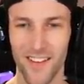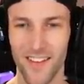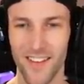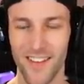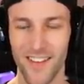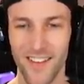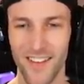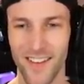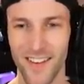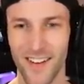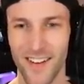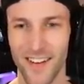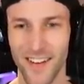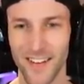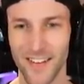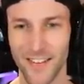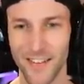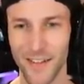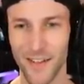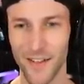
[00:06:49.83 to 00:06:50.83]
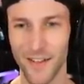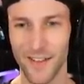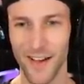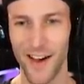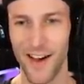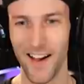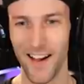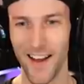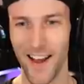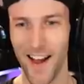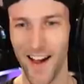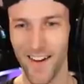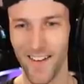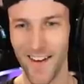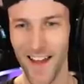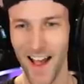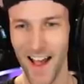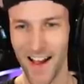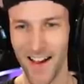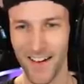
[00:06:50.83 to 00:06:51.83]
Oh, he's still tying.
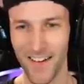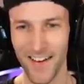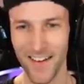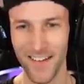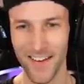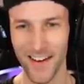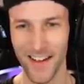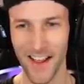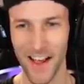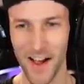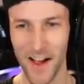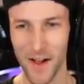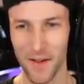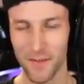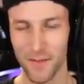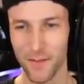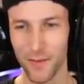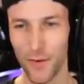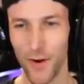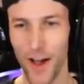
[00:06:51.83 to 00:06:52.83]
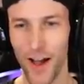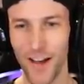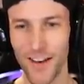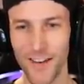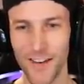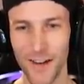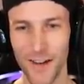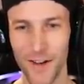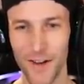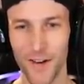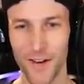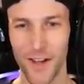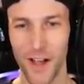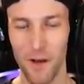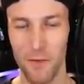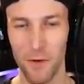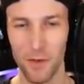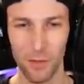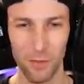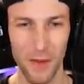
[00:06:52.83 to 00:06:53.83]
Oh, no. Here he comes. Run, dude.
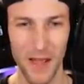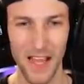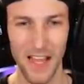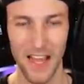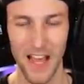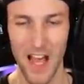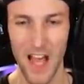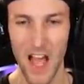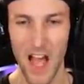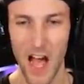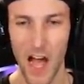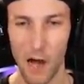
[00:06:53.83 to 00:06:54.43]
Come with me.